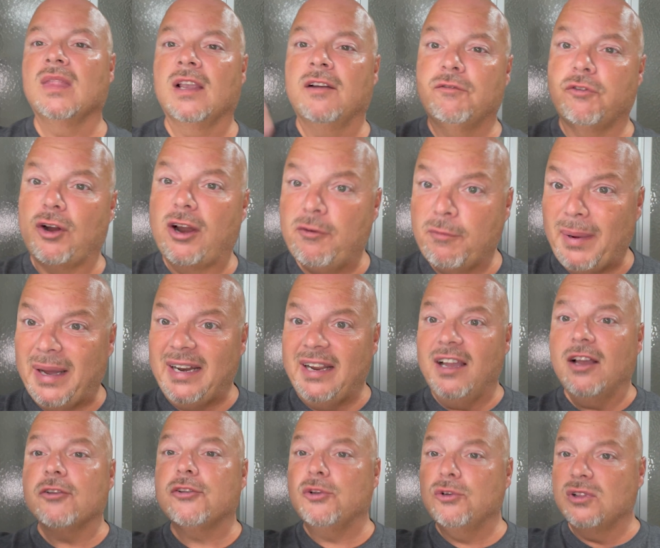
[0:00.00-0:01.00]
for everybody
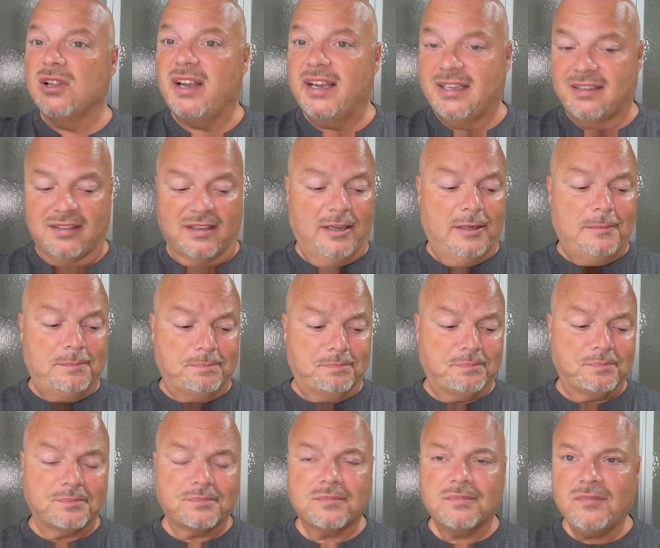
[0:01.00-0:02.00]
else who likes
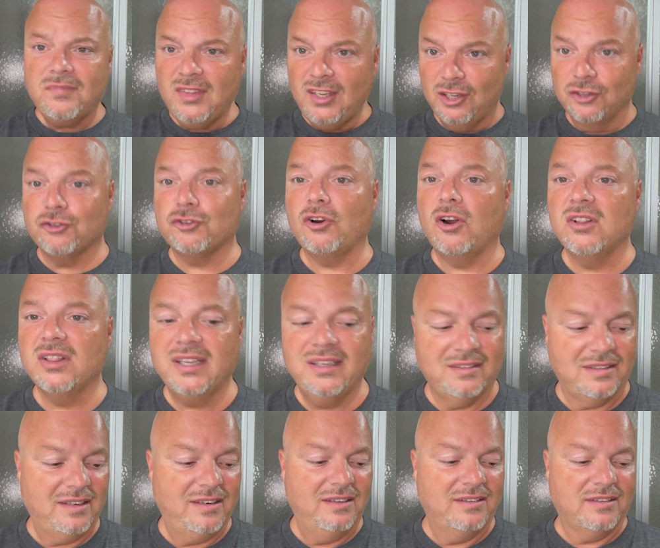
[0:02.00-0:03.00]
strongly
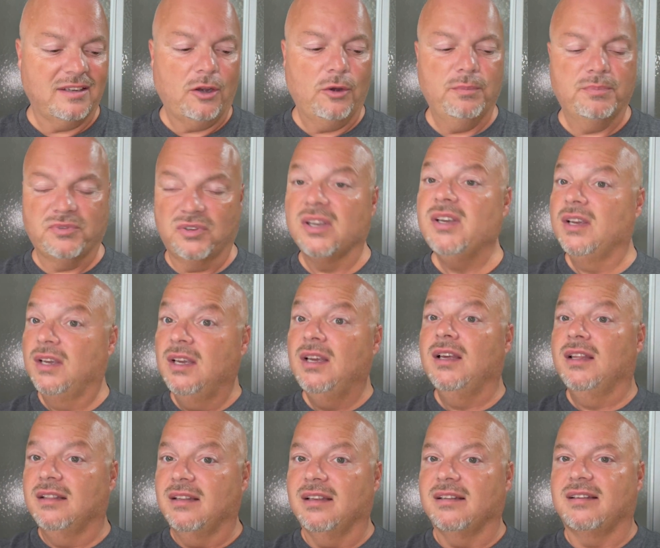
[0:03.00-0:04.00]
scented soaps,
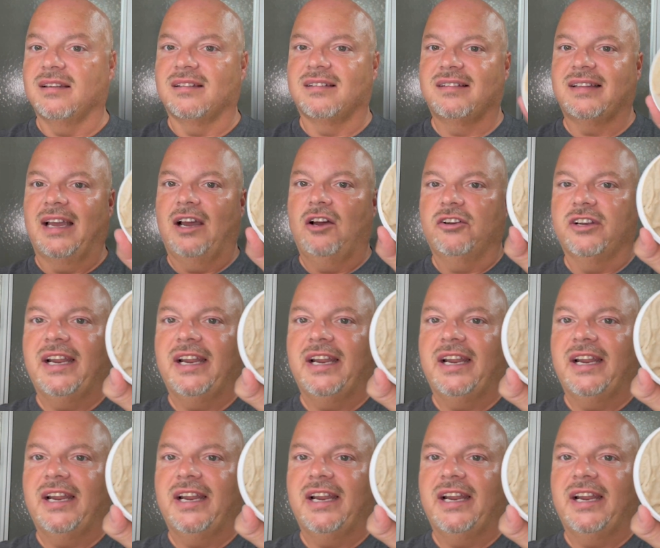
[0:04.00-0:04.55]
this is stout.